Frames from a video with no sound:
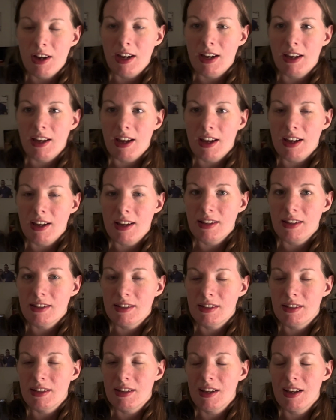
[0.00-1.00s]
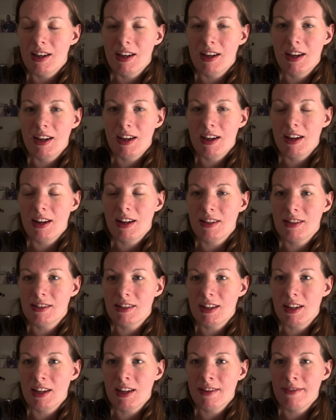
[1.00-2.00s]
right, guys, it is
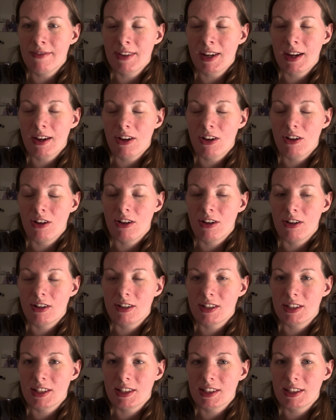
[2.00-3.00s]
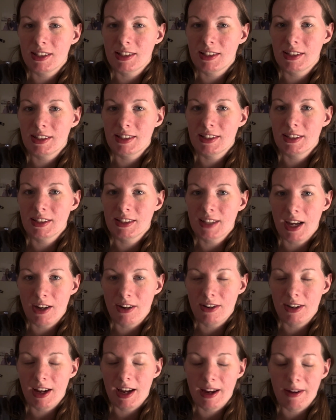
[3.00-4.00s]
the evening on
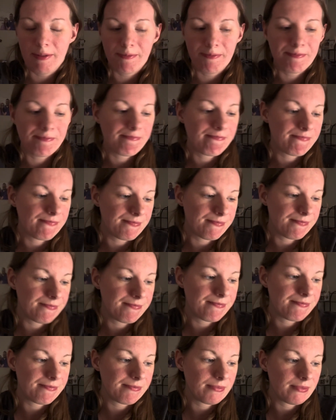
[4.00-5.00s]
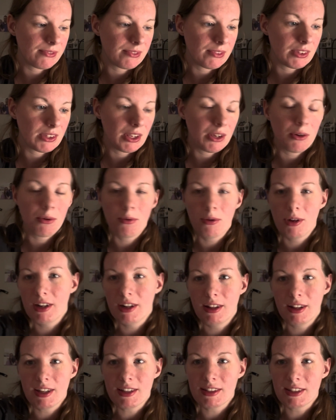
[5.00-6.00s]
Saturday. What a
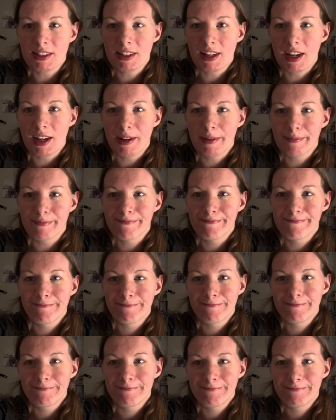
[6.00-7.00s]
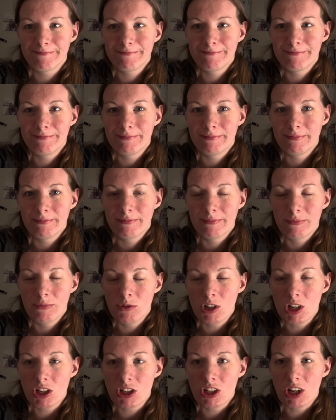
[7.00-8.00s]
lazy day,
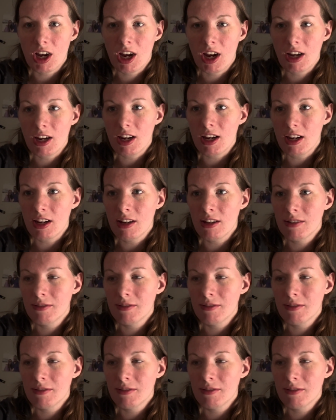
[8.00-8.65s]
which I need.